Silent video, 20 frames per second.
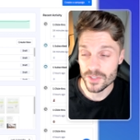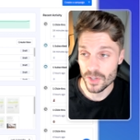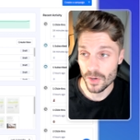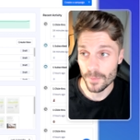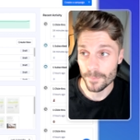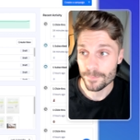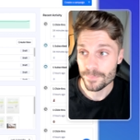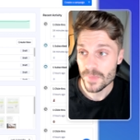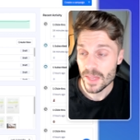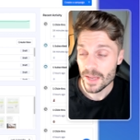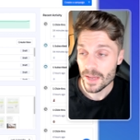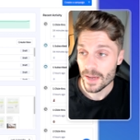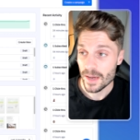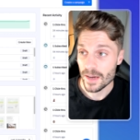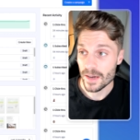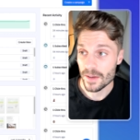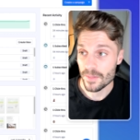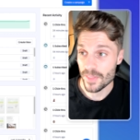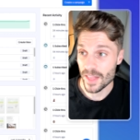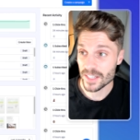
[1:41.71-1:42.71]
So
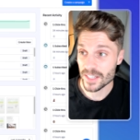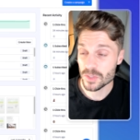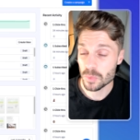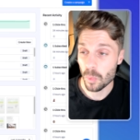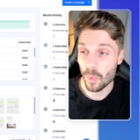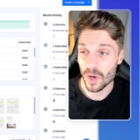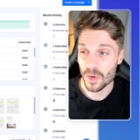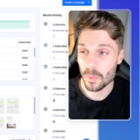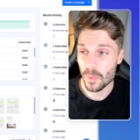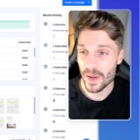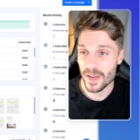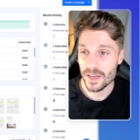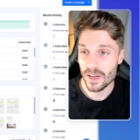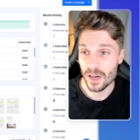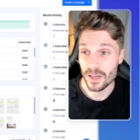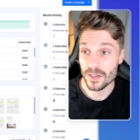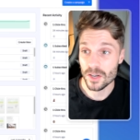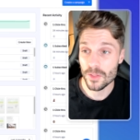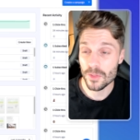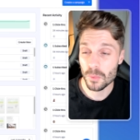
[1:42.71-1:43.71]
uh, that's one way.
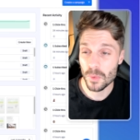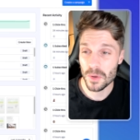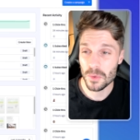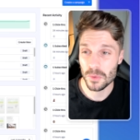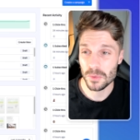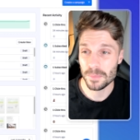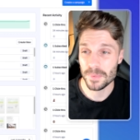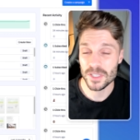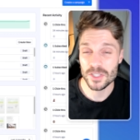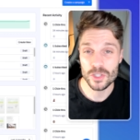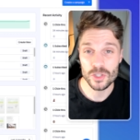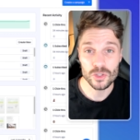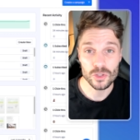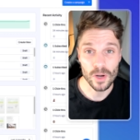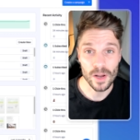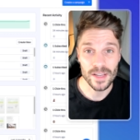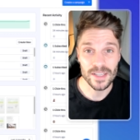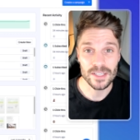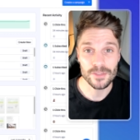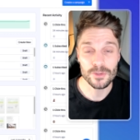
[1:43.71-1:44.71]
Another way would be to
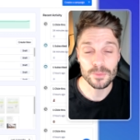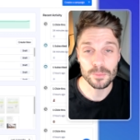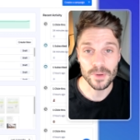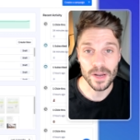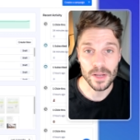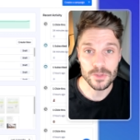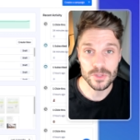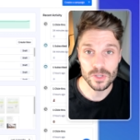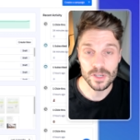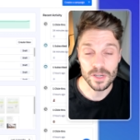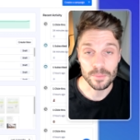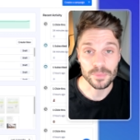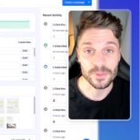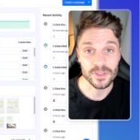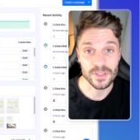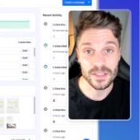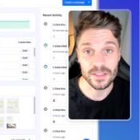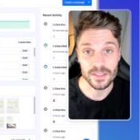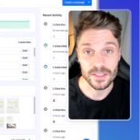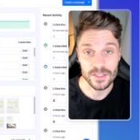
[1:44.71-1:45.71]
try a different browser
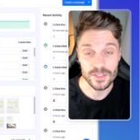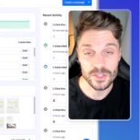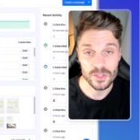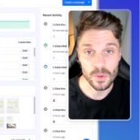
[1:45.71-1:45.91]
completely.